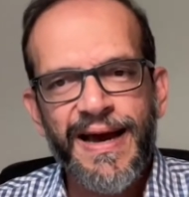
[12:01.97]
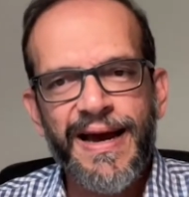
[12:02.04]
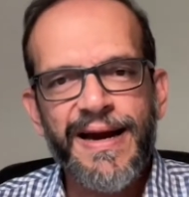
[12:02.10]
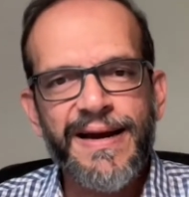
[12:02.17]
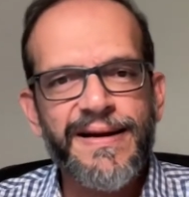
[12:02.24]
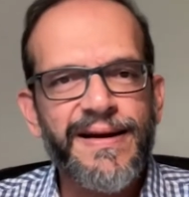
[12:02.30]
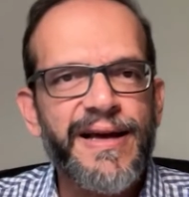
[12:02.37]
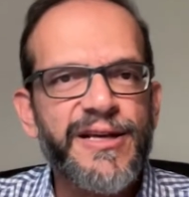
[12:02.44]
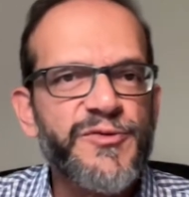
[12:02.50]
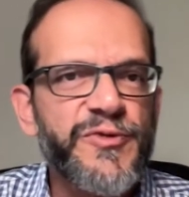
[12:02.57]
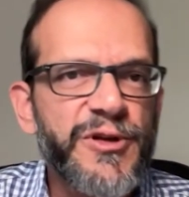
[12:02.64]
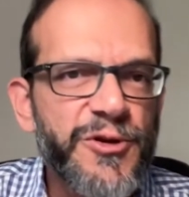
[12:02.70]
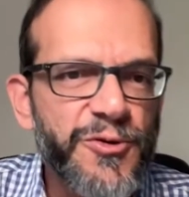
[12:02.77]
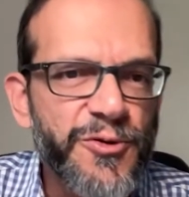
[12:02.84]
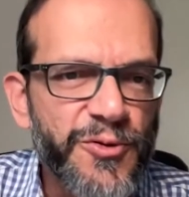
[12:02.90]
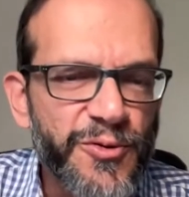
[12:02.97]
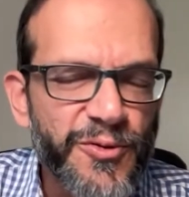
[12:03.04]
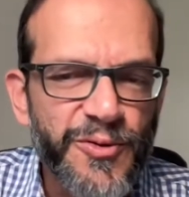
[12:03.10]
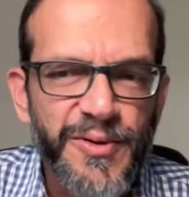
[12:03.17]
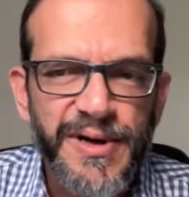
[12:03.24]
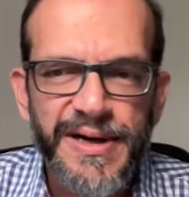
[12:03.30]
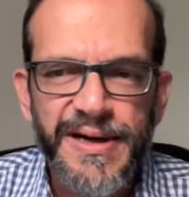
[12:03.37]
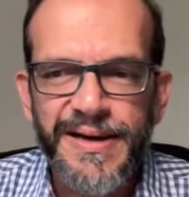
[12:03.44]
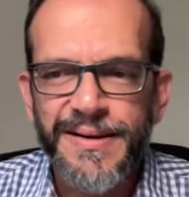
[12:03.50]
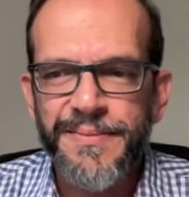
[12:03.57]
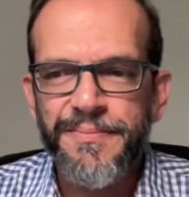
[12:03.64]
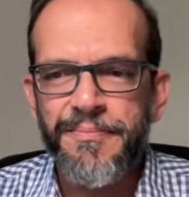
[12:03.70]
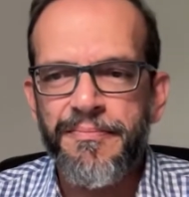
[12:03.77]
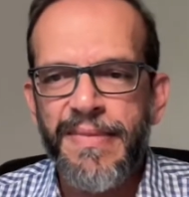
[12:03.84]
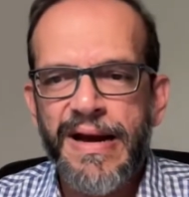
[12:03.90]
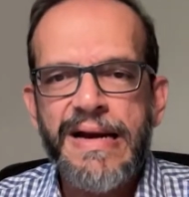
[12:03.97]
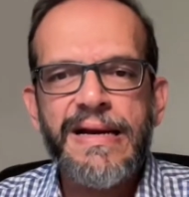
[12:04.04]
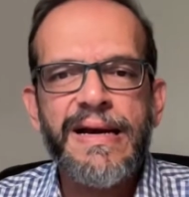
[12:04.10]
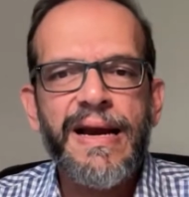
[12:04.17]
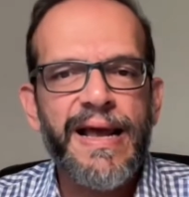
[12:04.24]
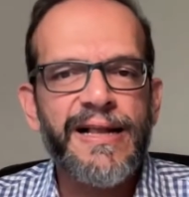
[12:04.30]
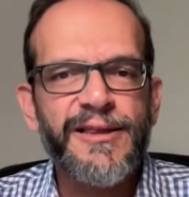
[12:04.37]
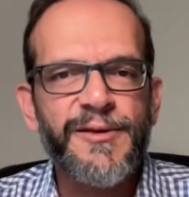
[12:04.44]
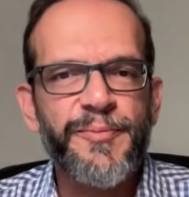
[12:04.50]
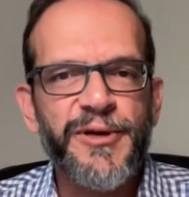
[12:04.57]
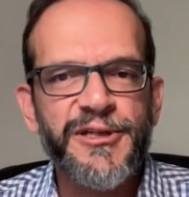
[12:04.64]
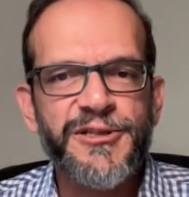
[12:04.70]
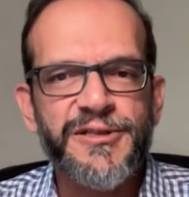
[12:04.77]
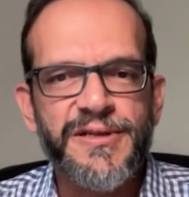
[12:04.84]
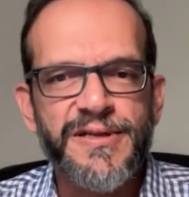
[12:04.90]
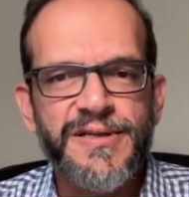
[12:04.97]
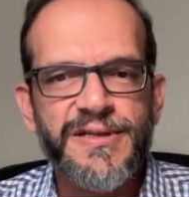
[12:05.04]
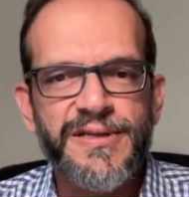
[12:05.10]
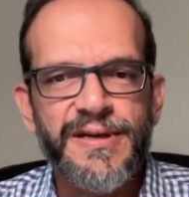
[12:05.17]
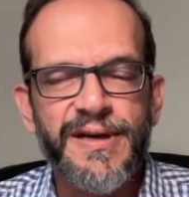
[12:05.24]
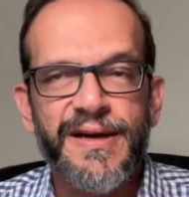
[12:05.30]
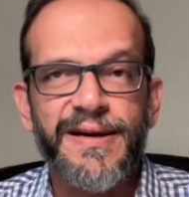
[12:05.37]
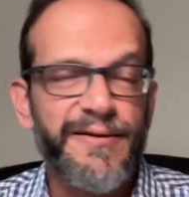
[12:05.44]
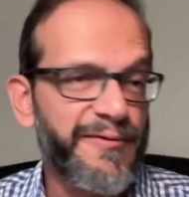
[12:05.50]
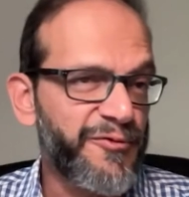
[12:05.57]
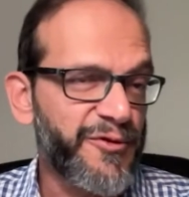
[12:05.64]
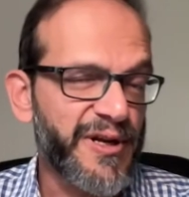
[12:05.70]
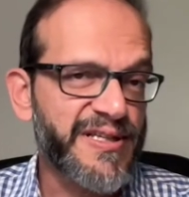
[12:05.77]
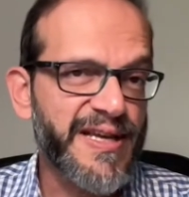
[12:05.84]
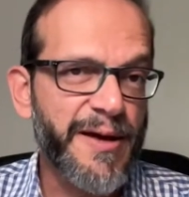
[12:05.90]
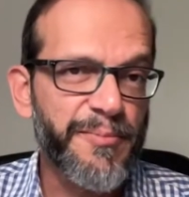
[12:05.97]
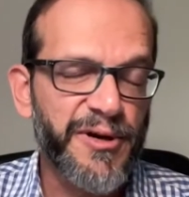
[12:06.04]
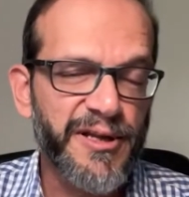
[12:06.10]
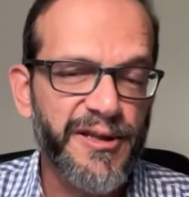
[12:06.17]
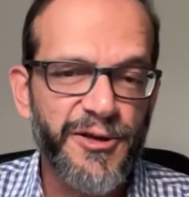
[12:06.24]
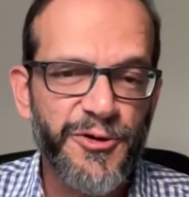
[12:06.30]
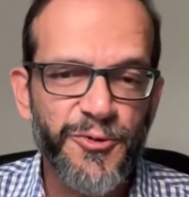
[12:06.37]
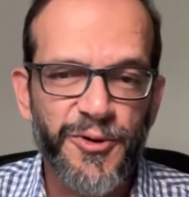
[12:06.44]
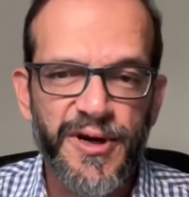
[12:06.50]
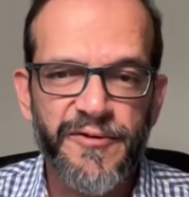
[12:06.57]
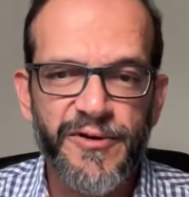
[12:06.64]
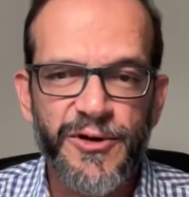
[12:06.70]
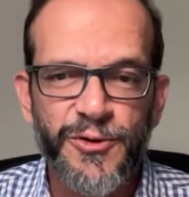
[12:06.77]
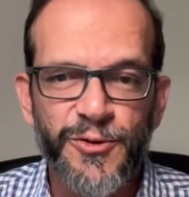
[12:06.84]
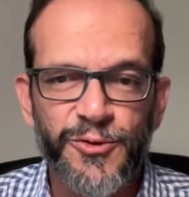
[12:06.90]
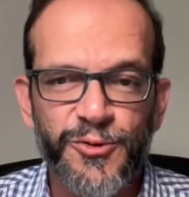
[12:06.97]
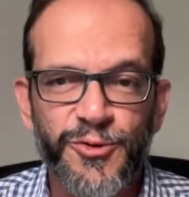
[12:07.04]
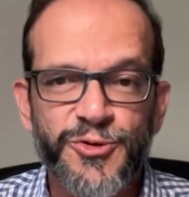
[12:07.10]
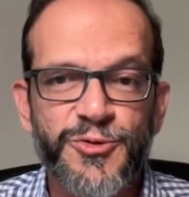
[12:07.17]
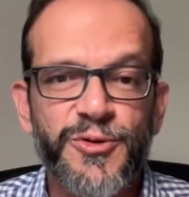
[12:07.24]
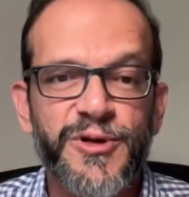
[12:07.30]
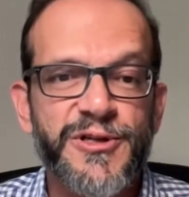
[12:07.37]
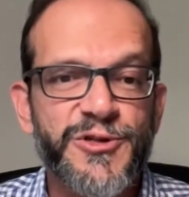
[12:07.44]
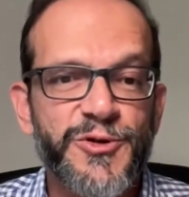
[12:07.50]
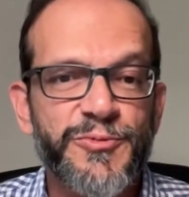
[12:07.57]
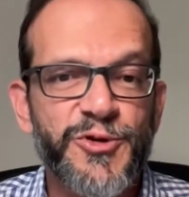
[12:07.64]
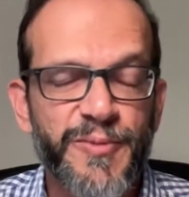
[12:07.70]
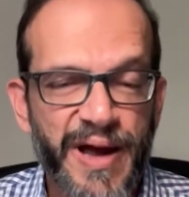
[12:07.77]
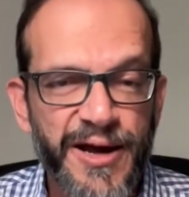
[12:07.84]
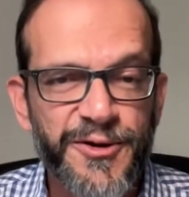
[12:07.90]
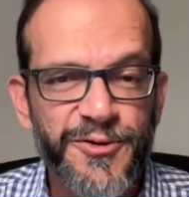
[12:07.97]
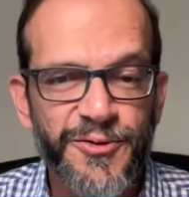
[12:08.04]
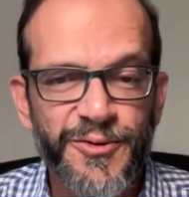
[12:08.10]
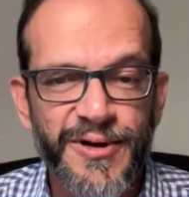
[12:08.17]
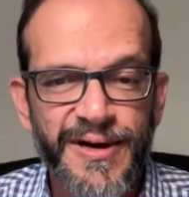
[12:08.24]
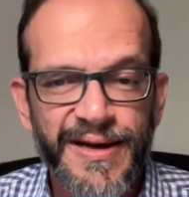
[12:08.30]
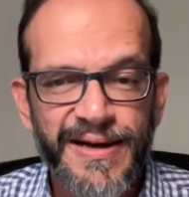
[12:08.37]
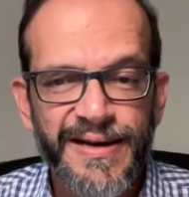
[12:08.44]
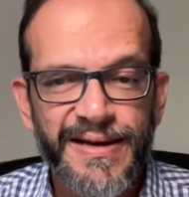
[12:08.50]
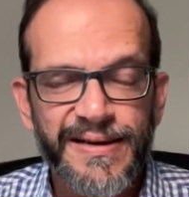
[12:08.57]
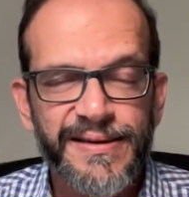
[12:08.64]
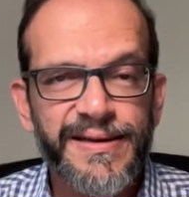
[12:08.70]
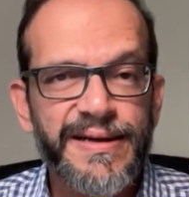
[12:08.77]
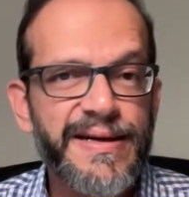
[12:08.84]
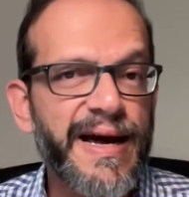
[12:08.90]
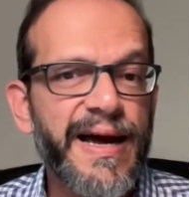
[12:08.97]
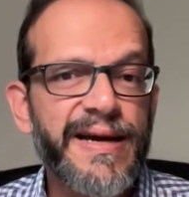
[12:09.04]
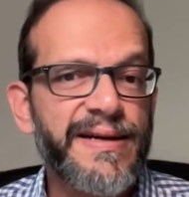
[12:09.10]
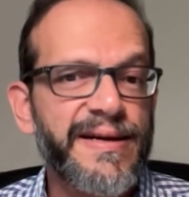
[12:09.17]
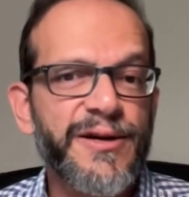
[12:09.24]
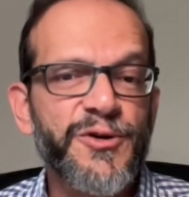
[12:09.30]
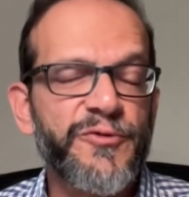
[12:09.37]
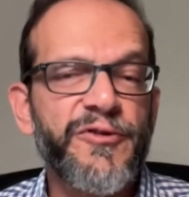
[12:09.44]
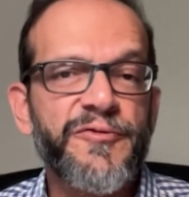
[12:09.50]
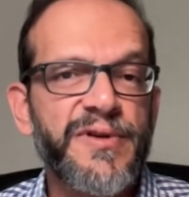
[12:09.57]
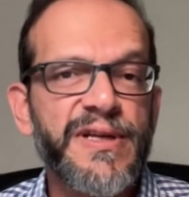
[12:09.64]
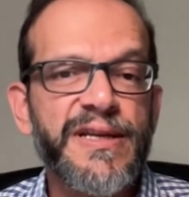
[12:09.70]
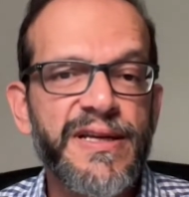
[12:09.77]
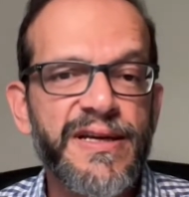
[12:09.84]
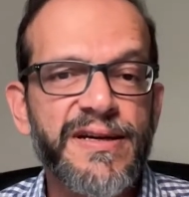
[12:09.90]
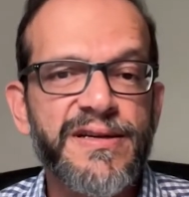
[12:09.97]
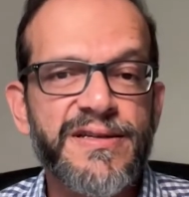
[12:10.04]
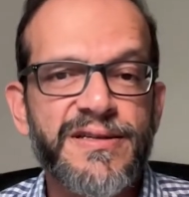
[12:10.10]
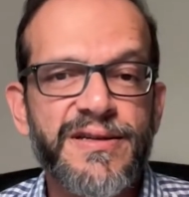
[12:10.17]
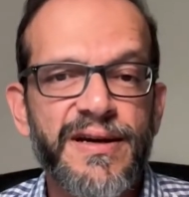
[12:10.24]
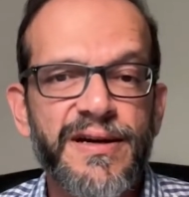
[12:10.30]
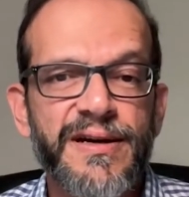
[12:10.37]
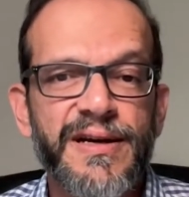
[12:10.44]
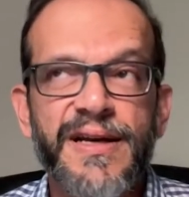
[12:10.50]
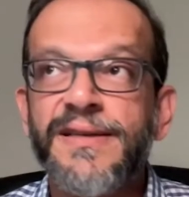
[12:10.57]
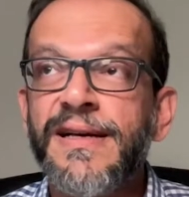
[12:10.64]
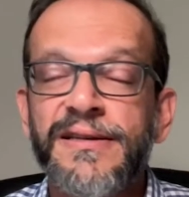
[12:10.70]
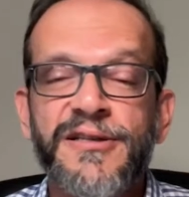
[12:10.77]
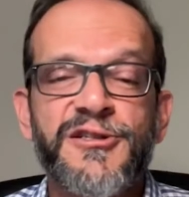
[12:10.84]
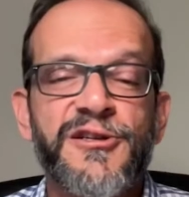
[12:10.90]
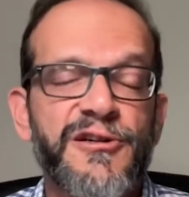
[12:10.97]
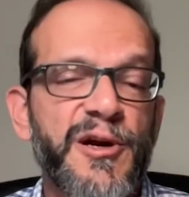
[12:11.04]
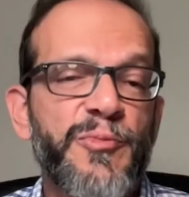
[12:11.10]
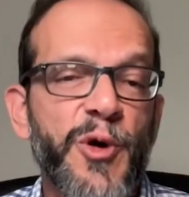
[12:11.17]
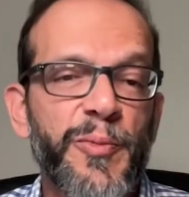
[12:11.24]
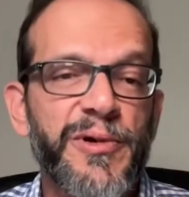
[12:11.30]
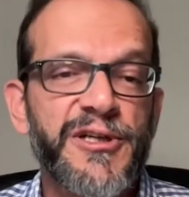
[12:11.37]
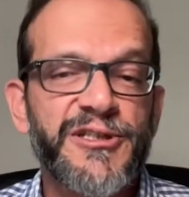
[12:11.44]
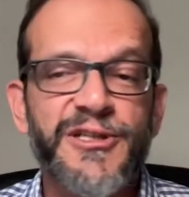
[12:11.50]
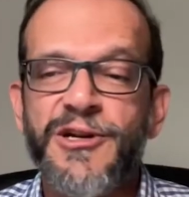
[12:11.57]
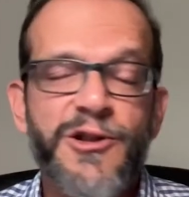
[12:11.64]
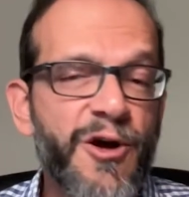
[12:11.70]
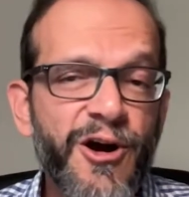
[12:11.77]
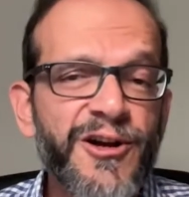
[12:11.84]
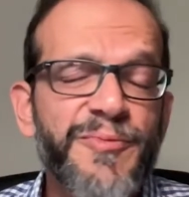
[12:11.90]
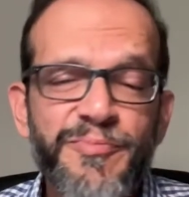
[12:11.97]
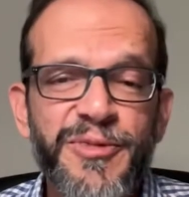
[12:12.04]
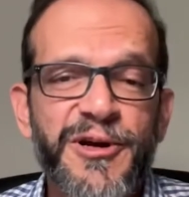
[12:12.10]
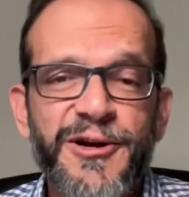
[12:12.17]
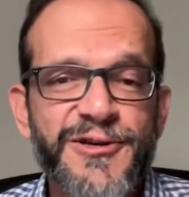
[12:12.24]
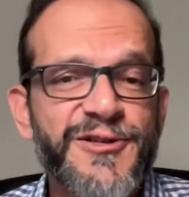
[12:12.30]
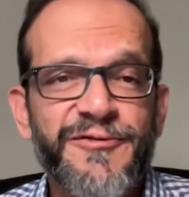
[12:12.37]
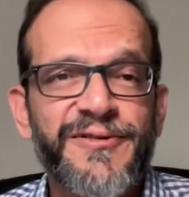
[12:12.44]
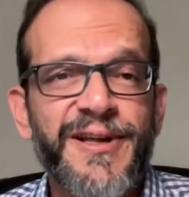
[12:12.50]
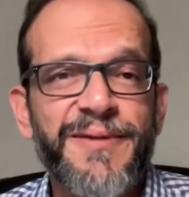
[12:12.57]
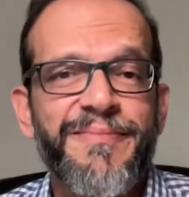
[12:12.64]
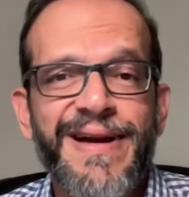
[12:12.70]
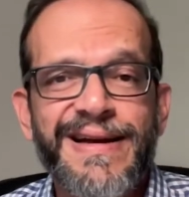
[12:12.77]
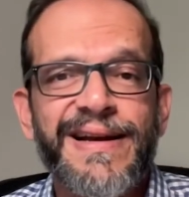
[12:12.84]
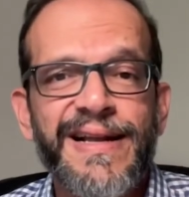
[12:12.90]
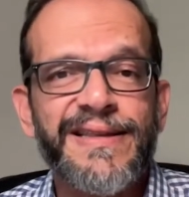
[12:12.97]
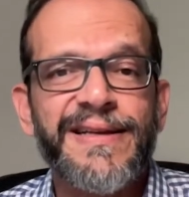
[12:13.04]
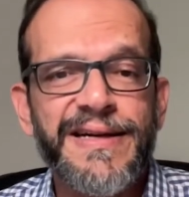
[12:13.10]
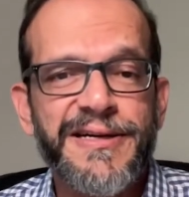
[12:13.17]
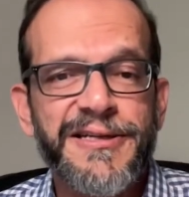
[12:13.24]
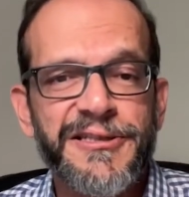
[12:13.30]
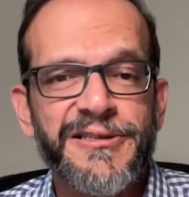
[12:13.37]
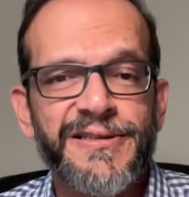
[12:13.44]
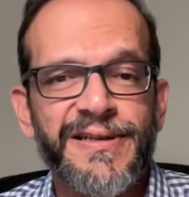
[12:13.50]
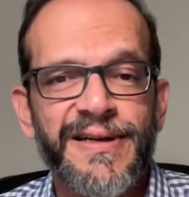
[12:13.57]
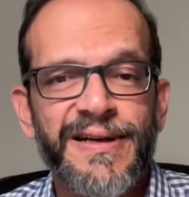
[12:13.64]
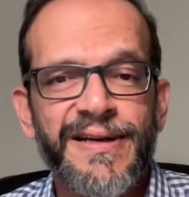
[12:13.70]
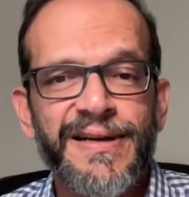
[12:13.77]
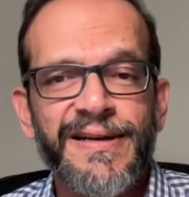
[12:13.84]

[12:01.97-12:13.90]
And as we know, mental health patients, uh, for example, in the UK, we know those who consume tobacco, they die 10 to 15 years earlier than the general population, not because of their mental health condition,